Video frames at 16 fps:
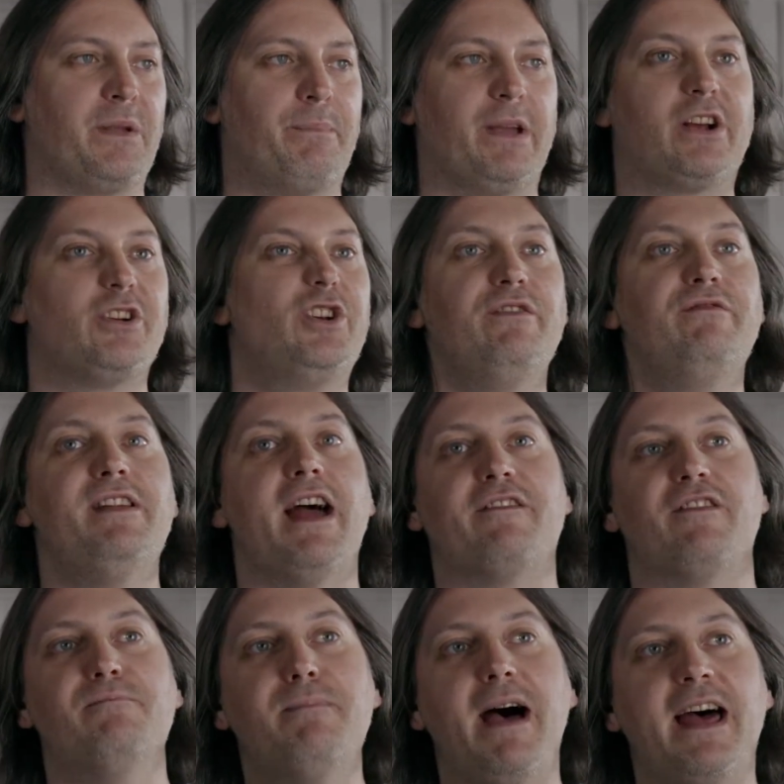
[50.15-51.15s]
because you've
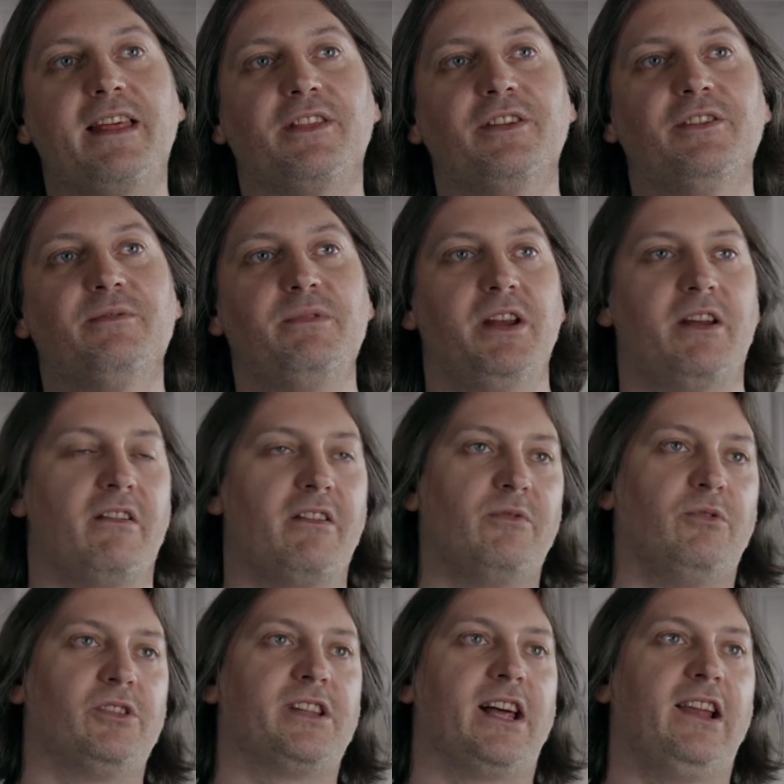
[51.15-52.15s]
never met them, you don't
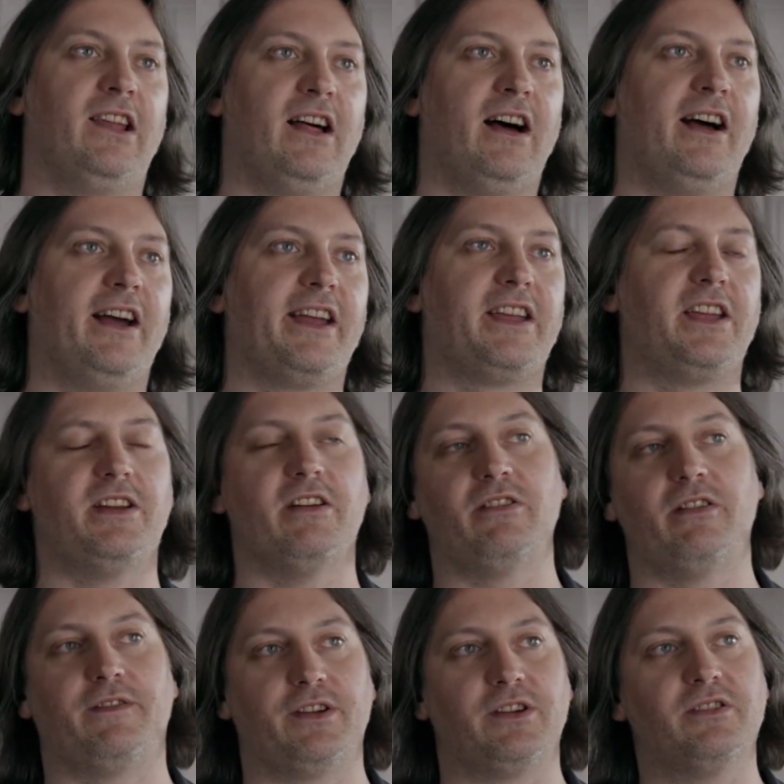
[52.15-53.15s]
know what they're like, you don't
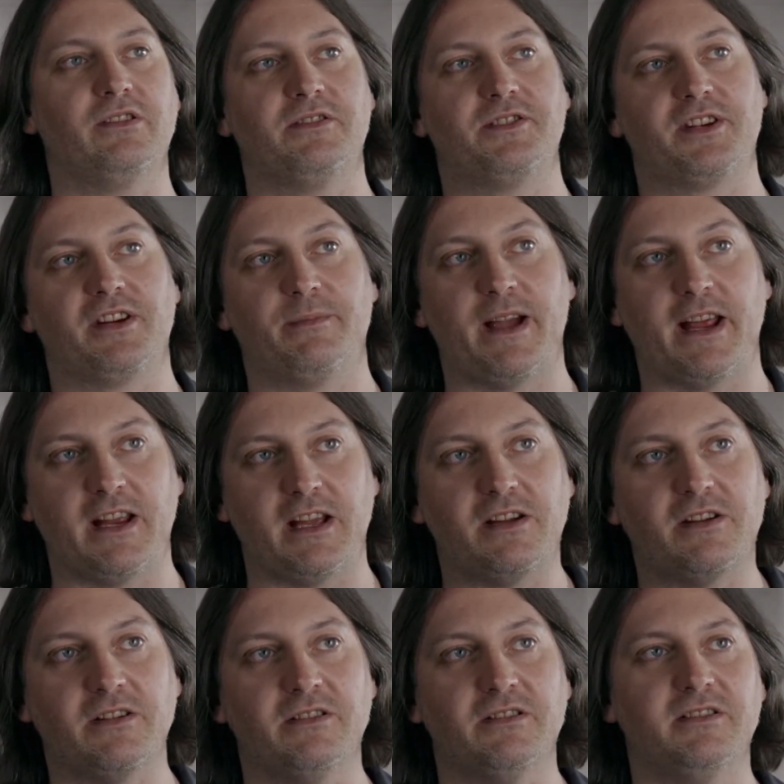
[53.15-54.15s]
know if the goods are going to be any
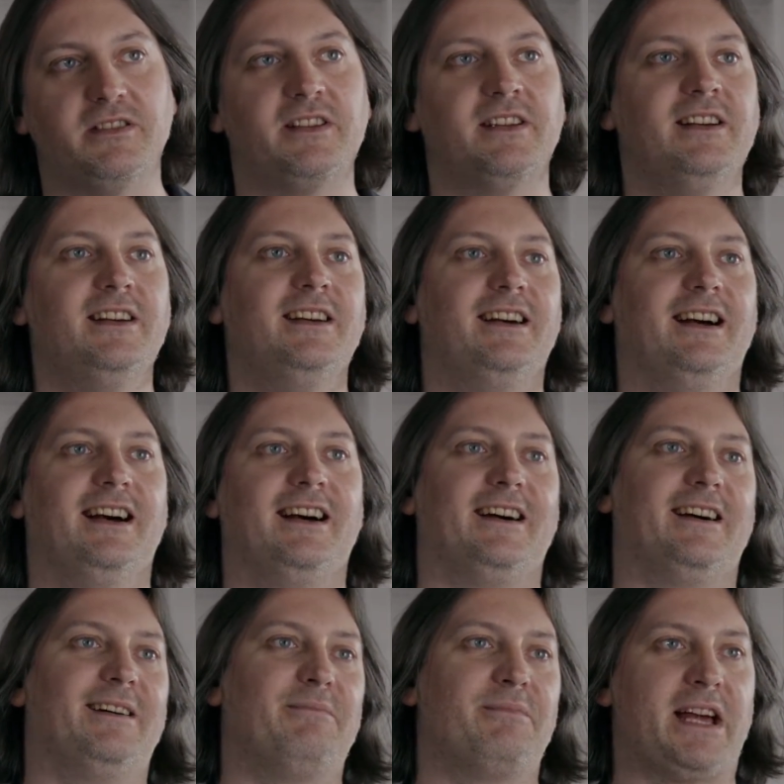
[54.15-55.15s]
good,
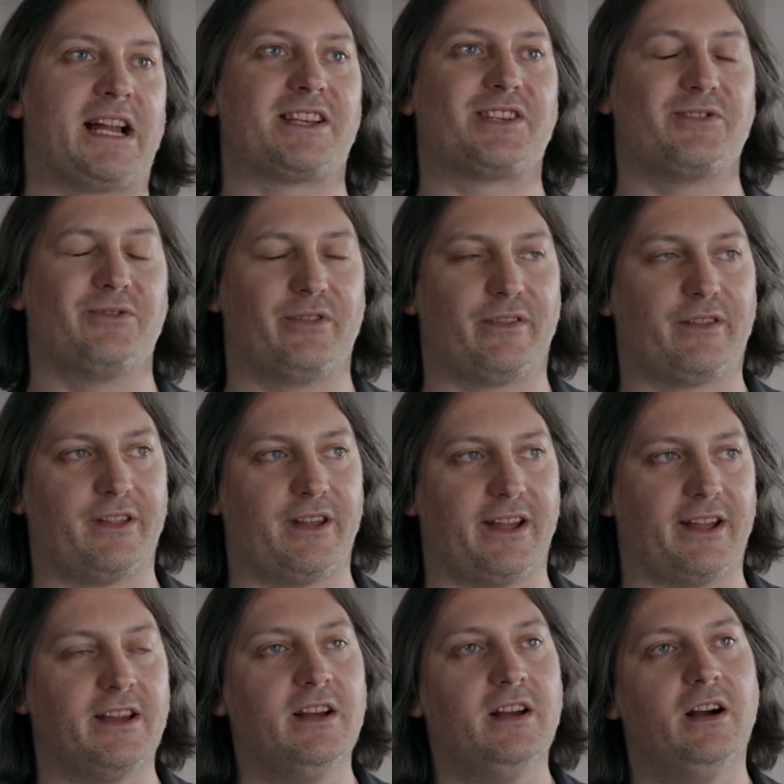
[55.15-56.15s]
that sort of
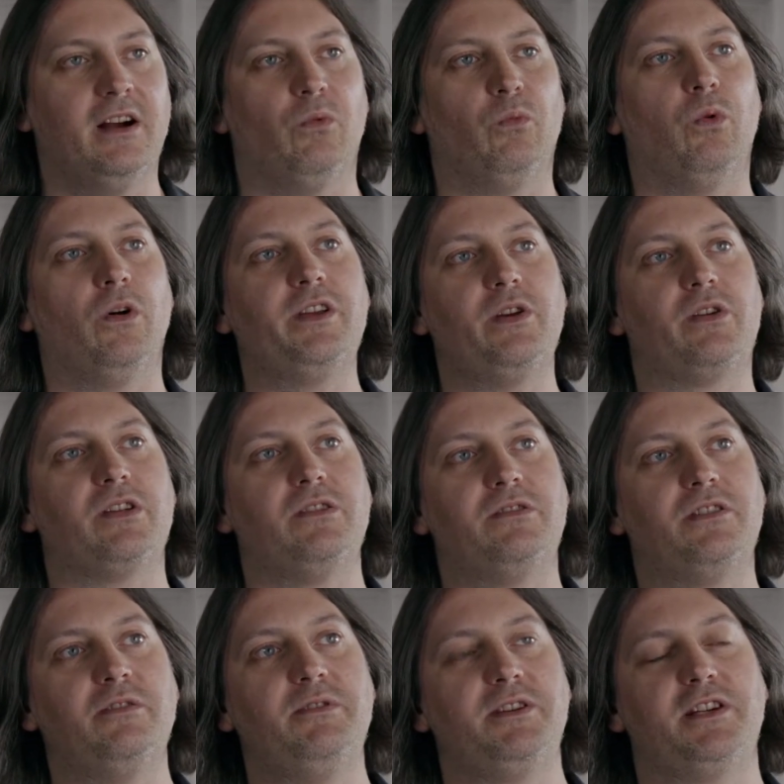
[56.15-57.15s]
thing. What you can
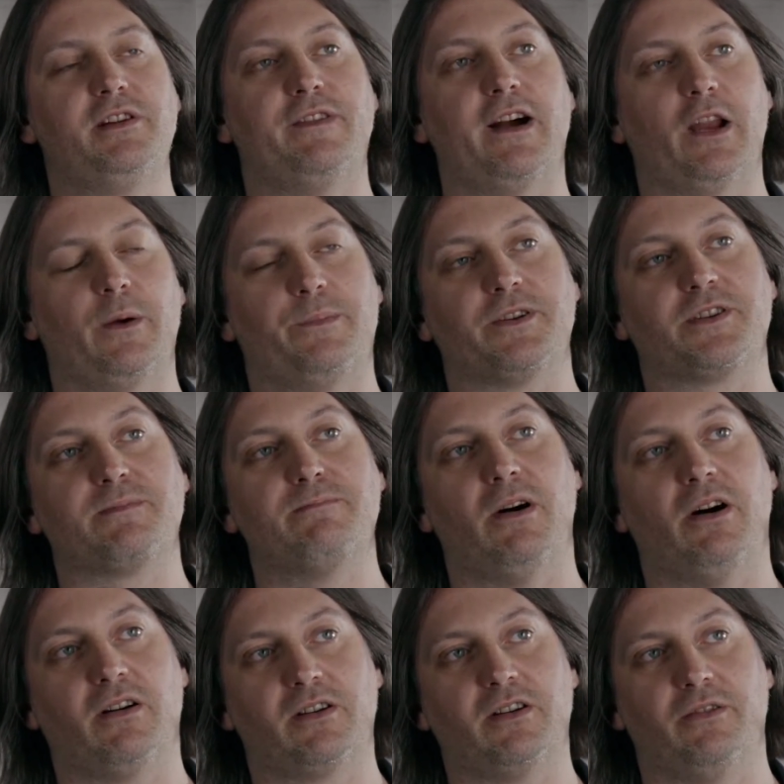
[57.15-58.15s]
do is develop a
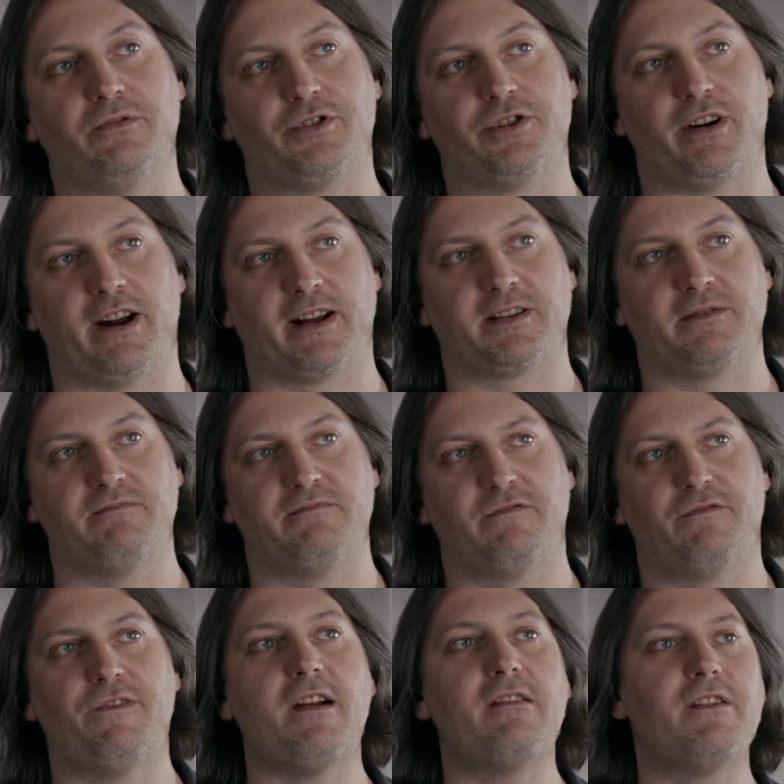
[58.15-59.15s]
smart contract
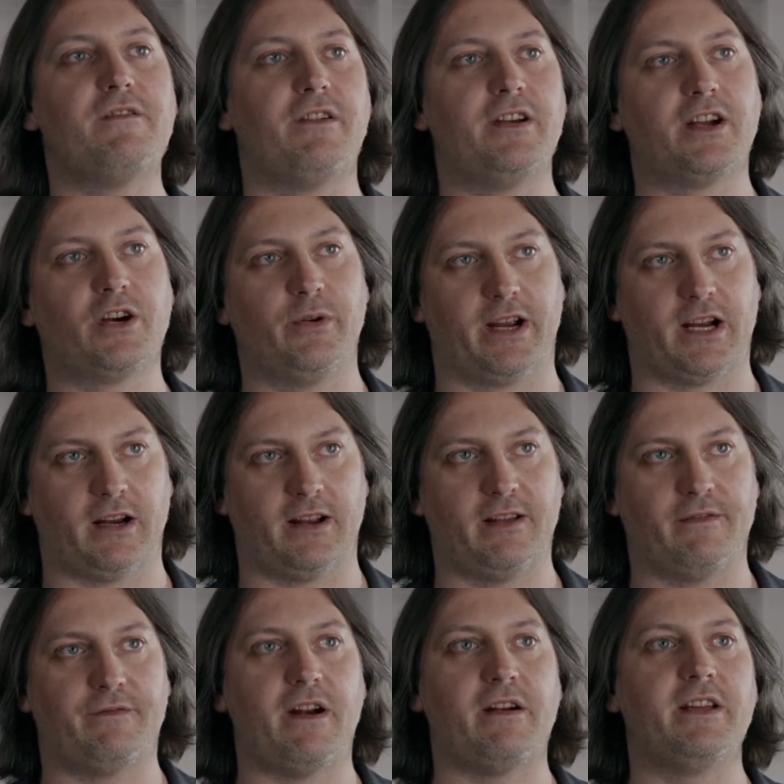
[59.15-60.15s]
very, very quickly
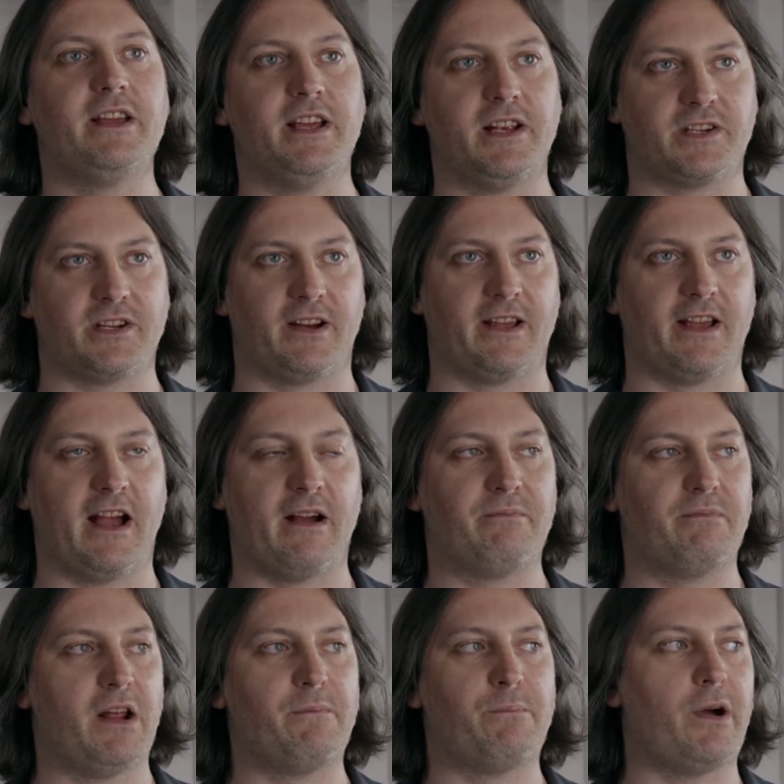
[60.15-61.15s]
and very easily.
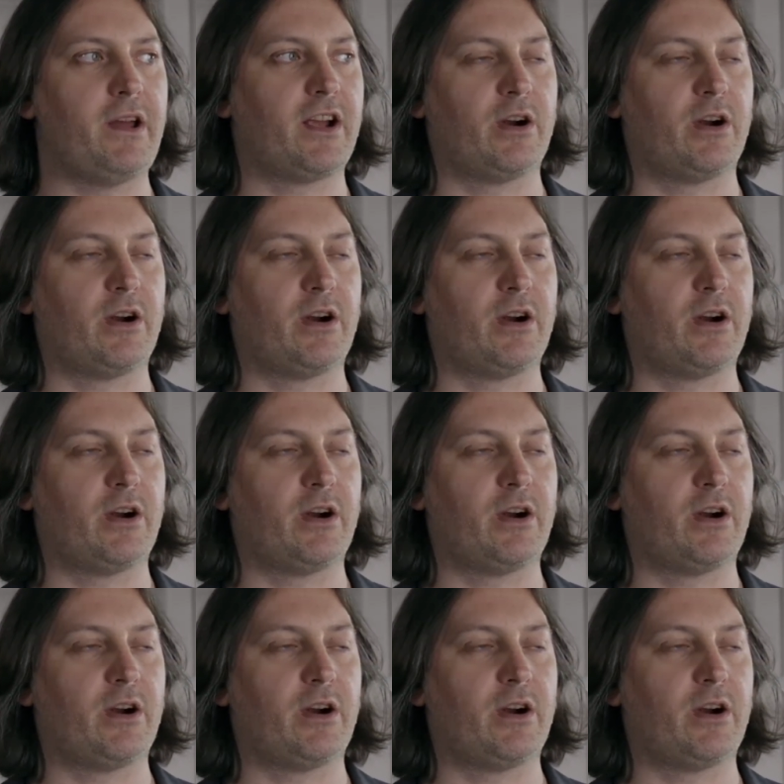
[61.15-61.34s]
And by